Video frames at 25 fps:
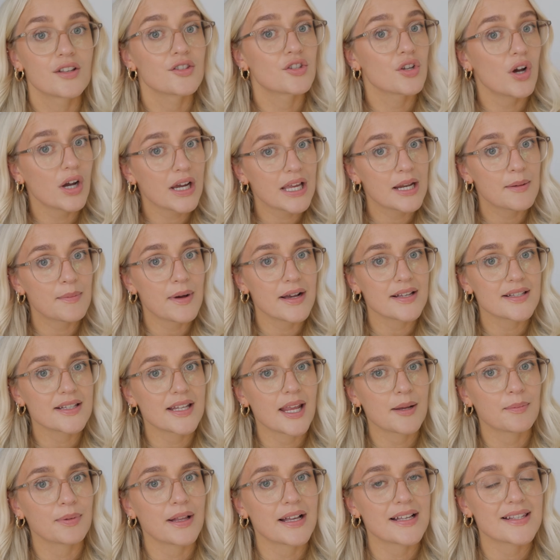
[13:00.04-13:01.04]
Talking about
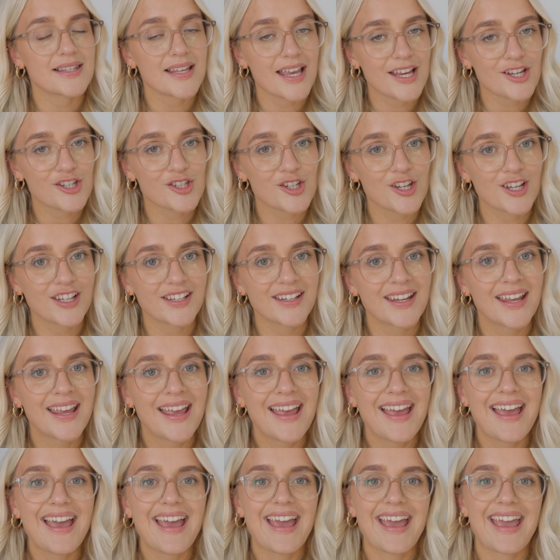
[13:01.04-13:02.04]
stabilization,
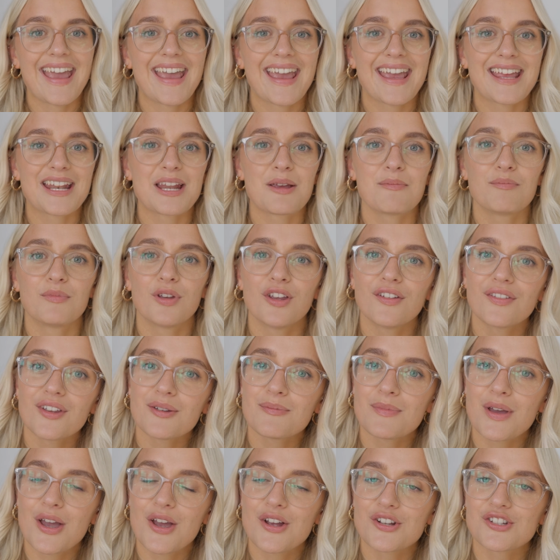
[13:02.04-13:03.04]
in movie
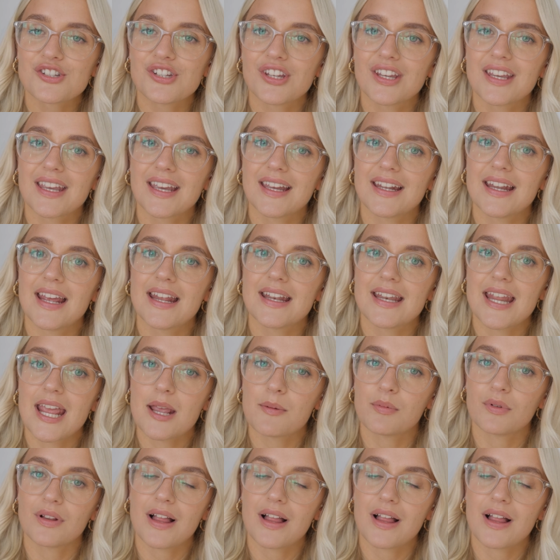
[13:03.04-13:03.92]
mode, you can enable